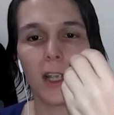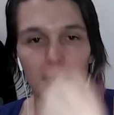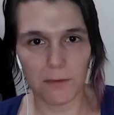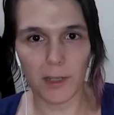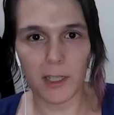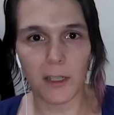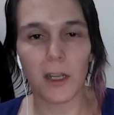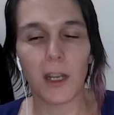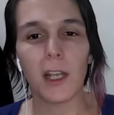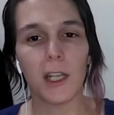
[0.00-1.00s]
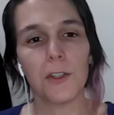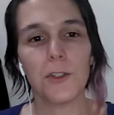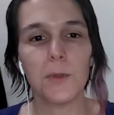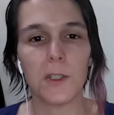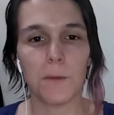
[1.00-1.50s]
invited,
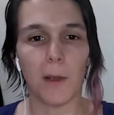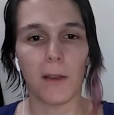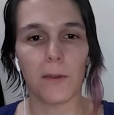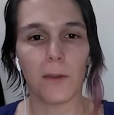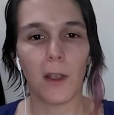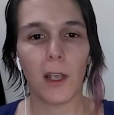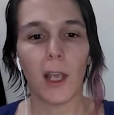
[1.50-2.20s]
into a space,